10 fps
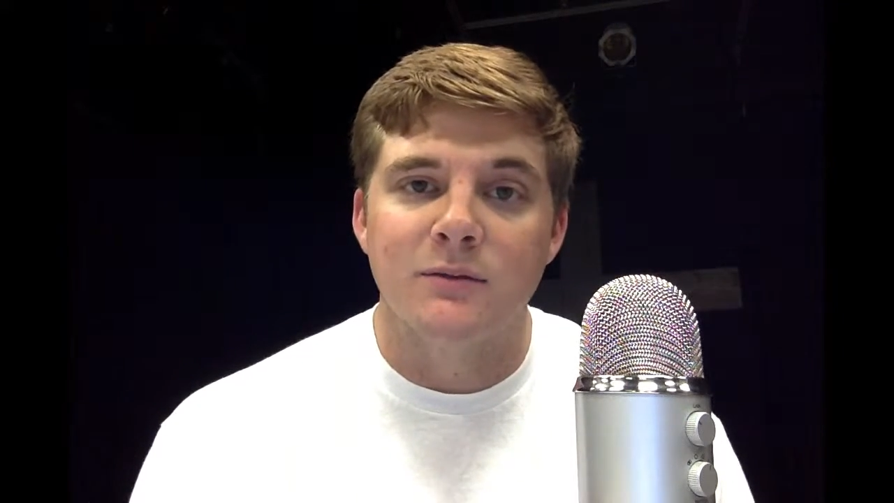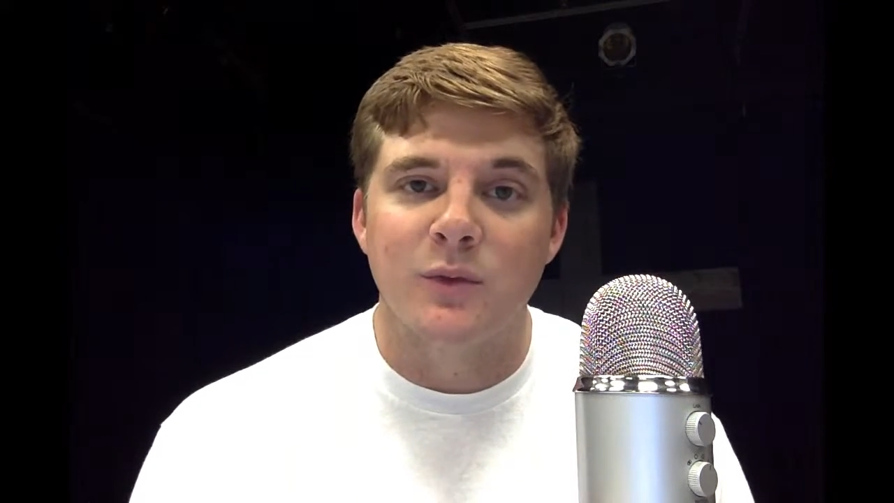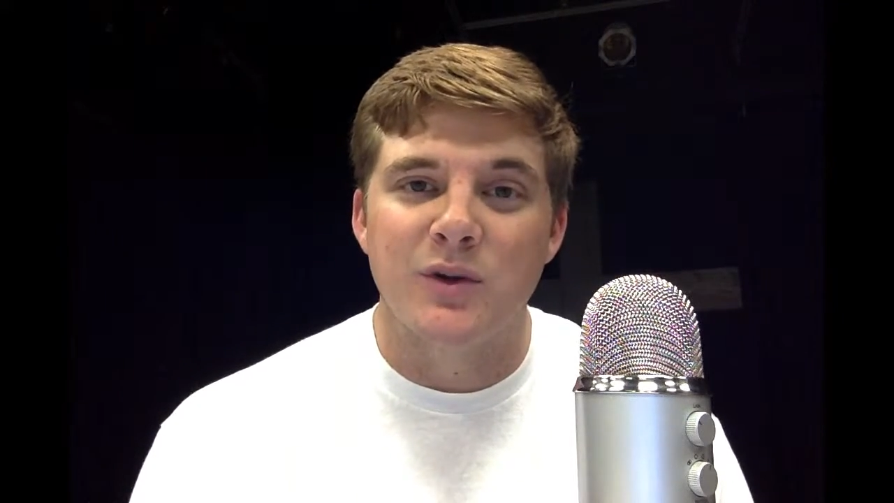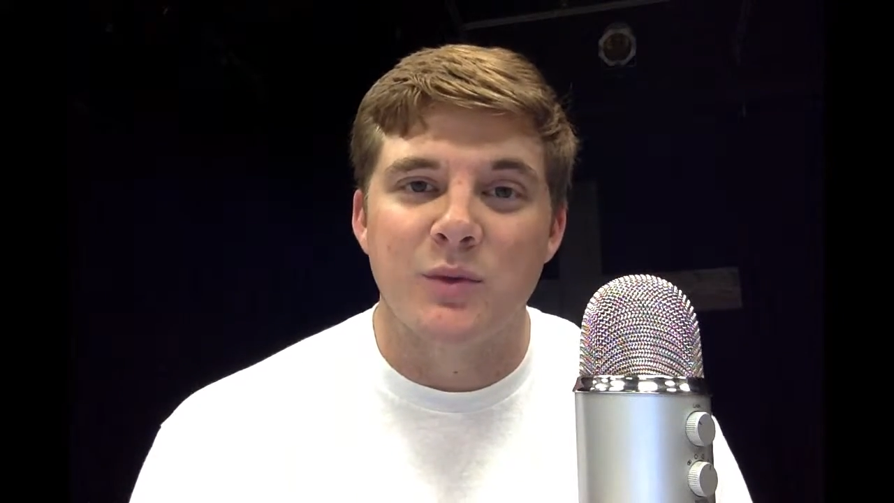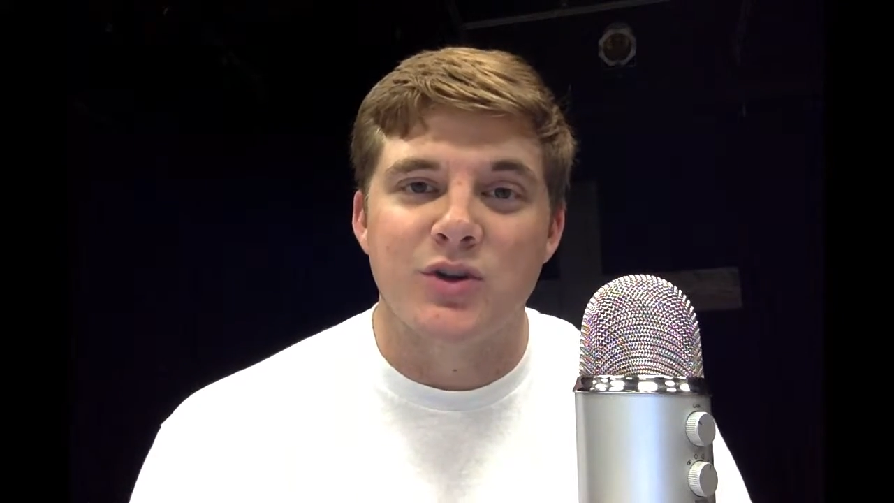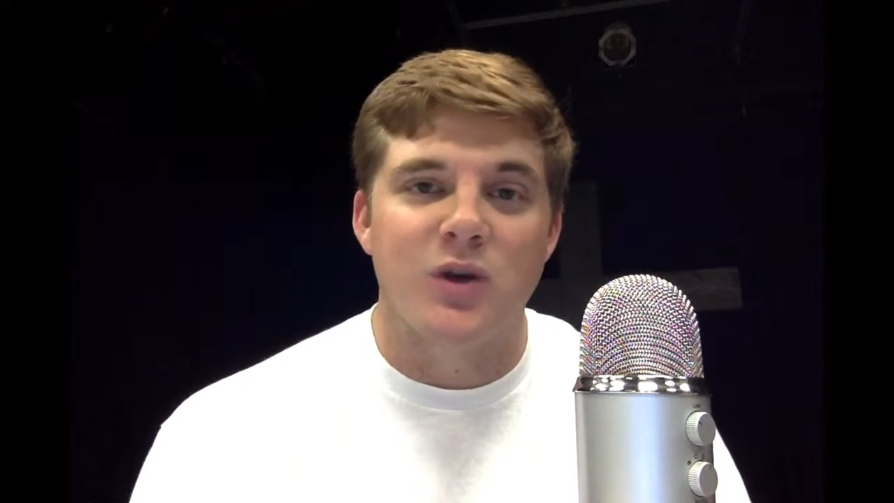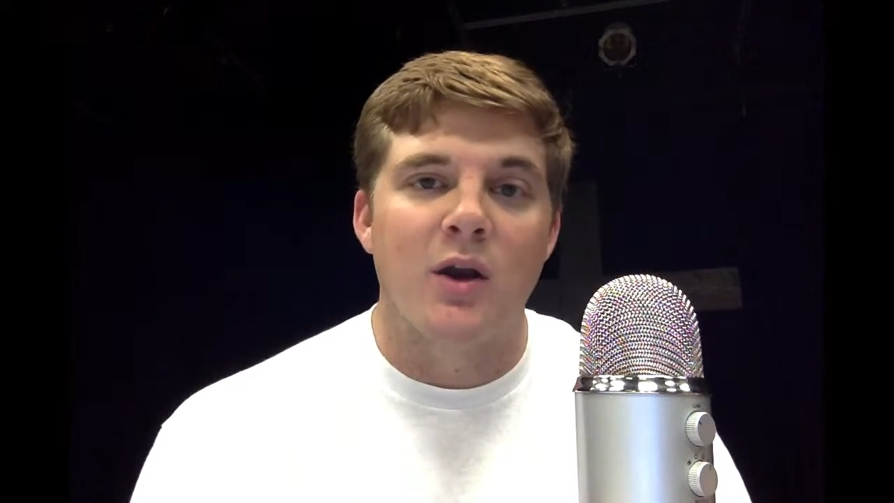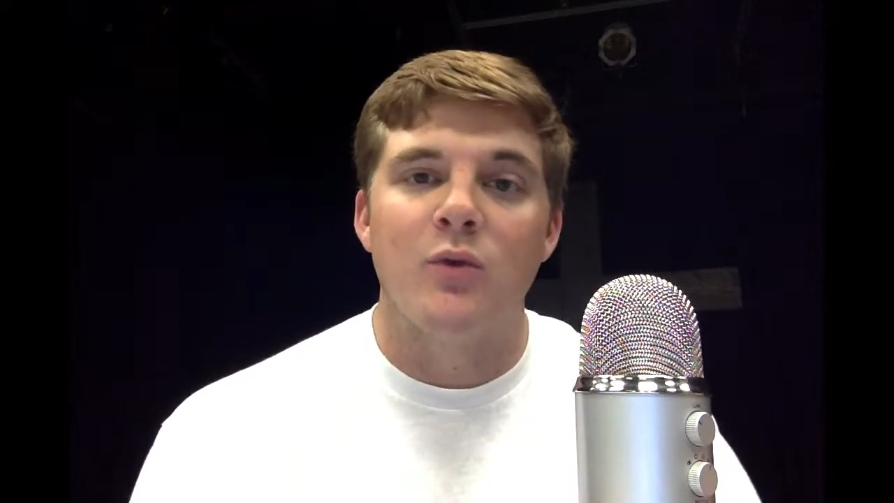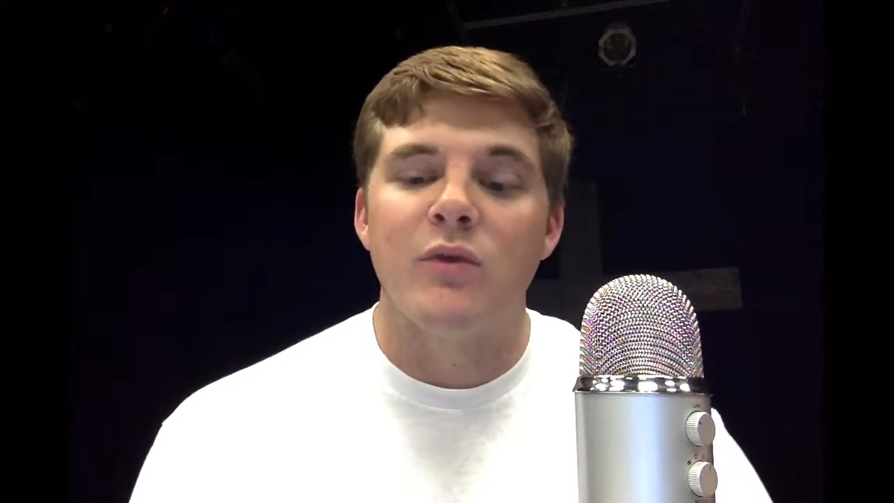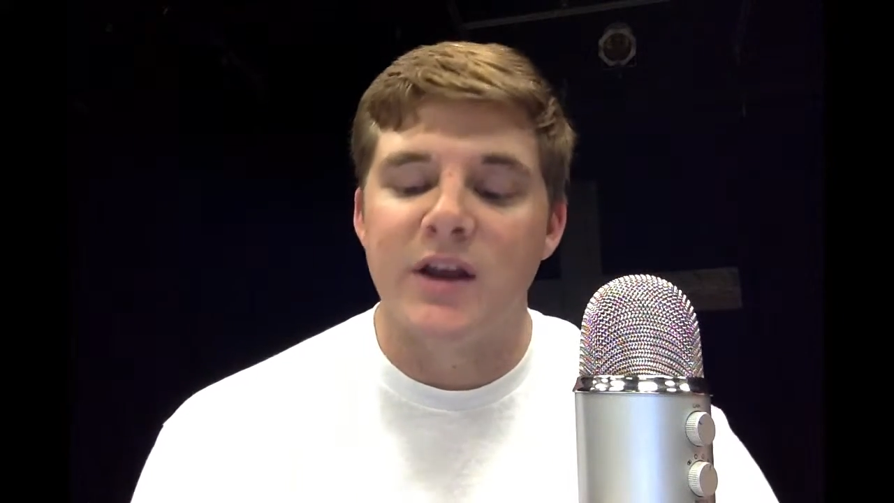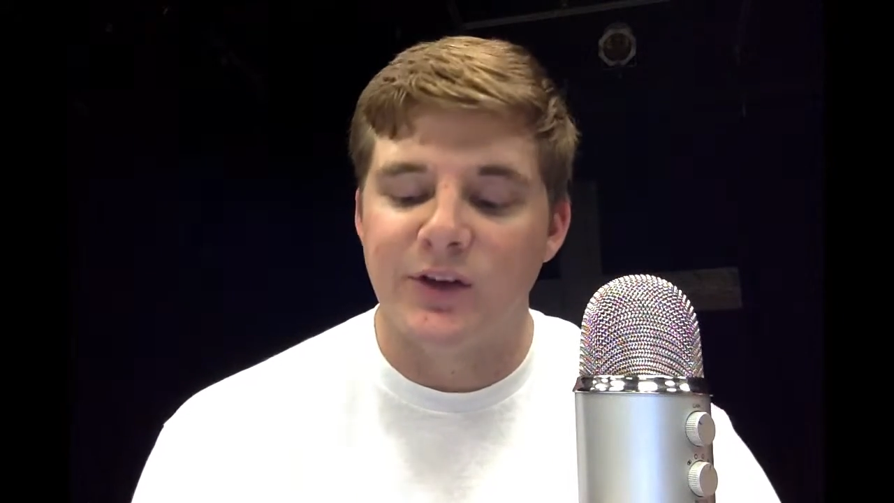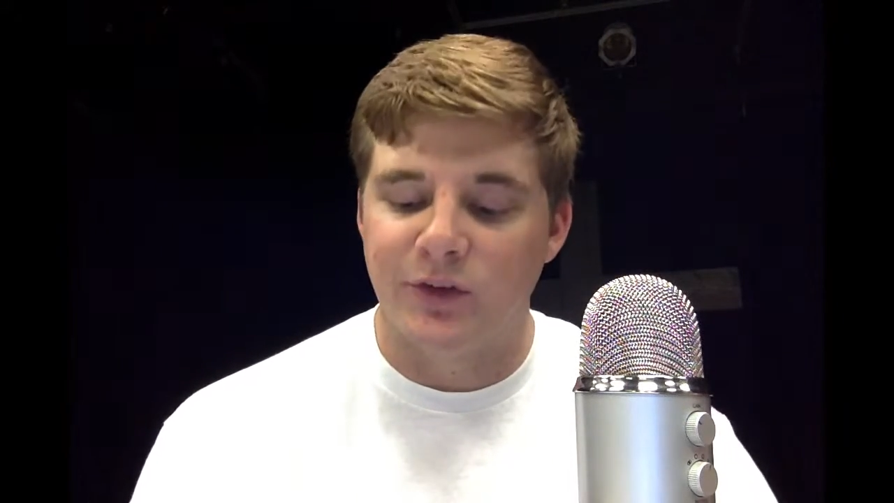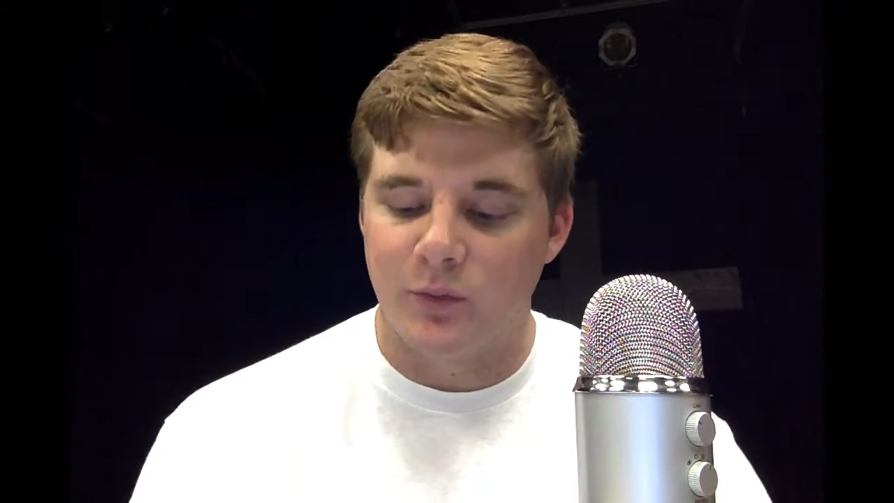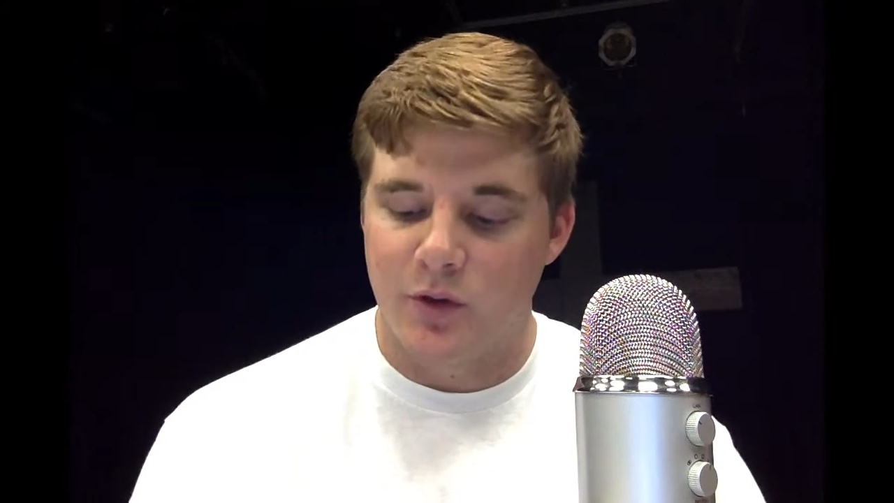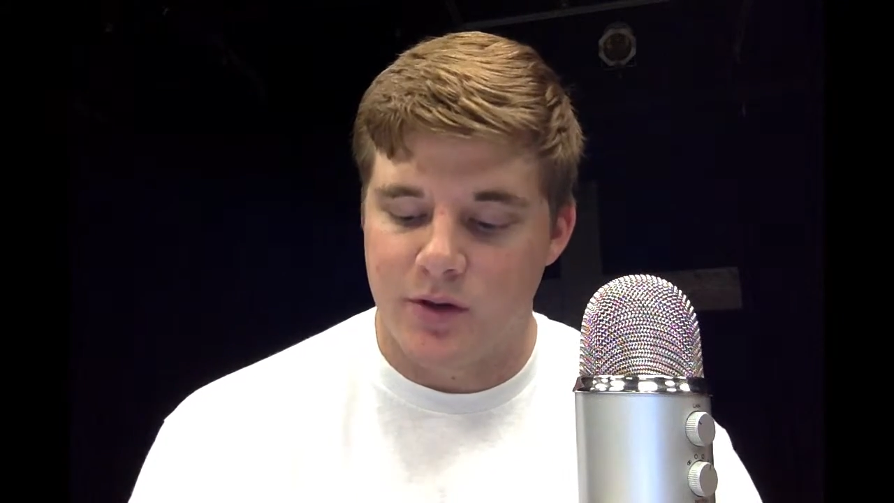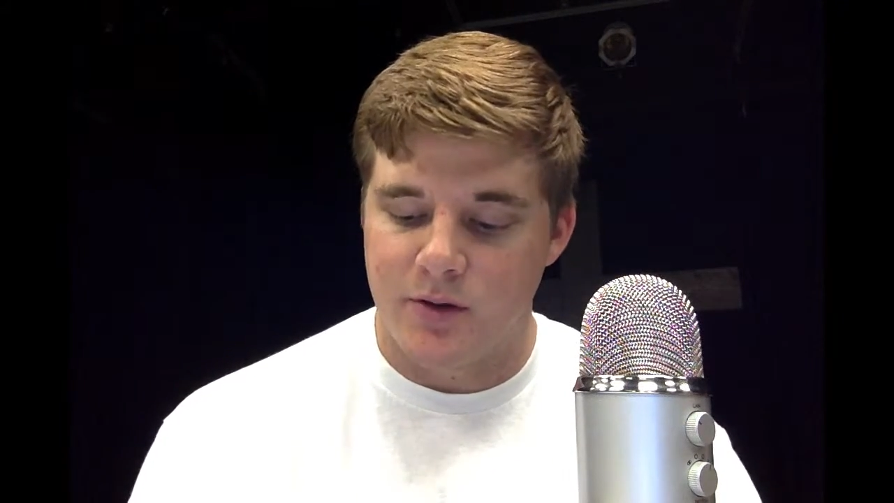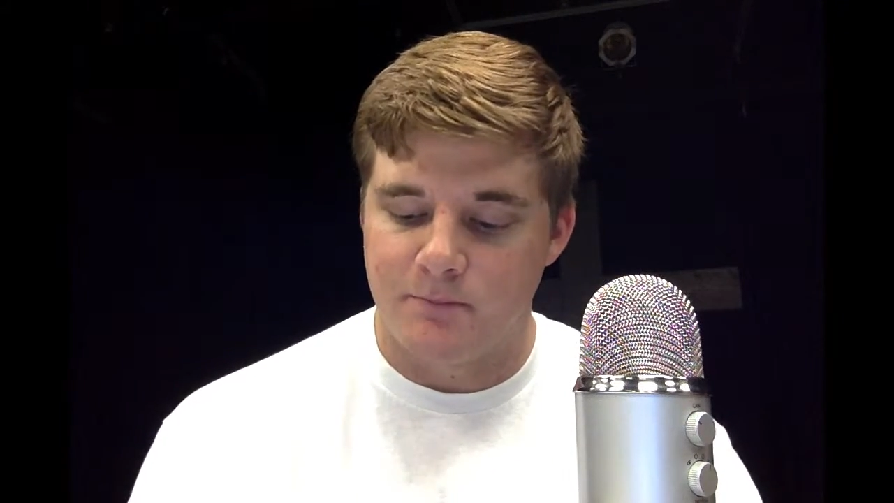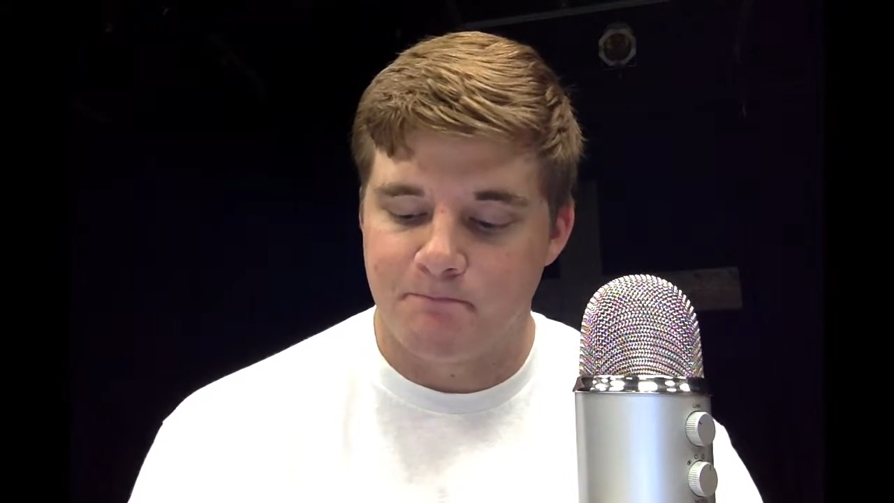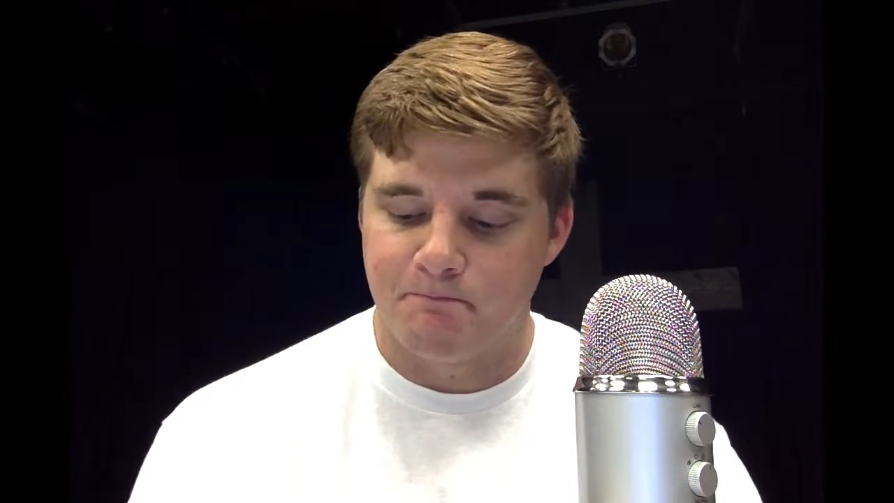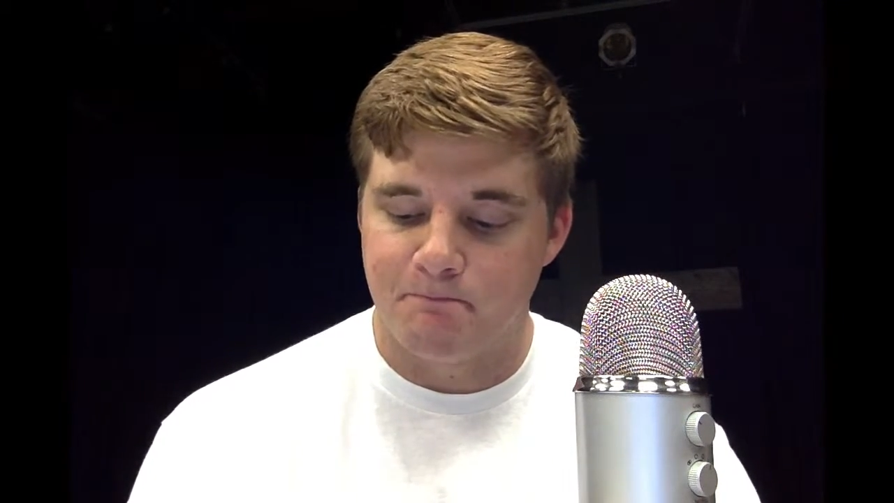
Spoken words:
We try to reason with him